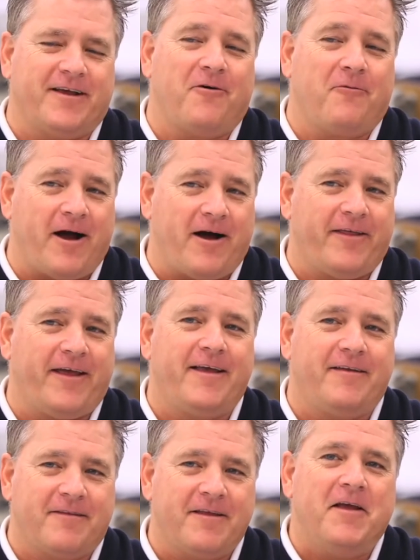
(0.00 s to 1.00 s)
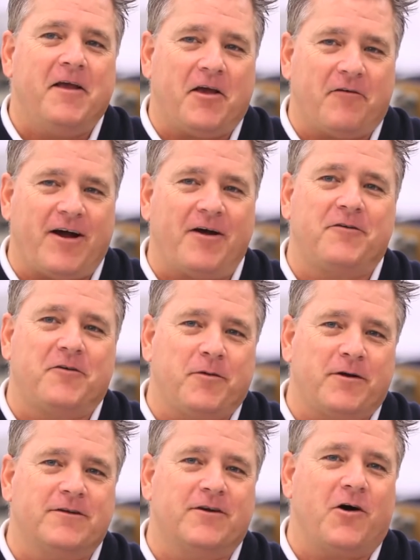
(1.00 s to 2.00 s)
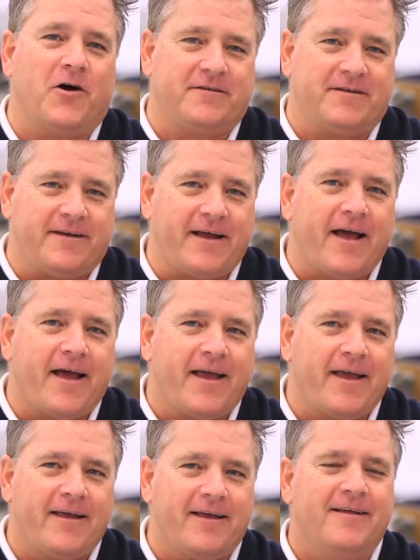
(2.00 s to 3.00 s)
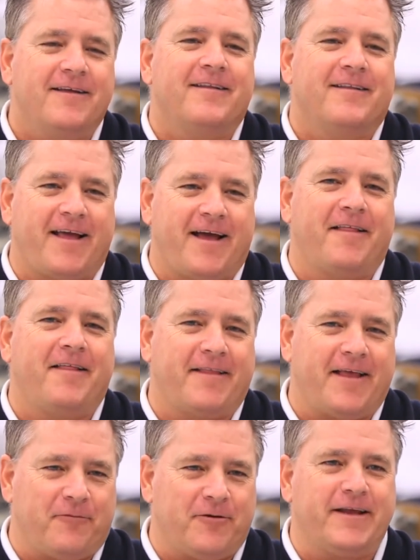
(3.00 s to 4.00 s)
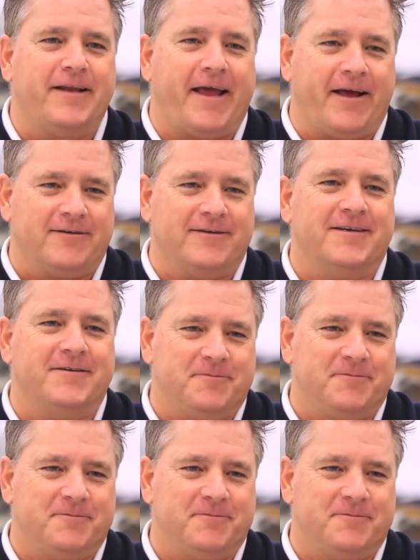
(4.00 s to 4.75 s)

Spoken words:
go, wow, if I was to build a car today, I think they really nailed it.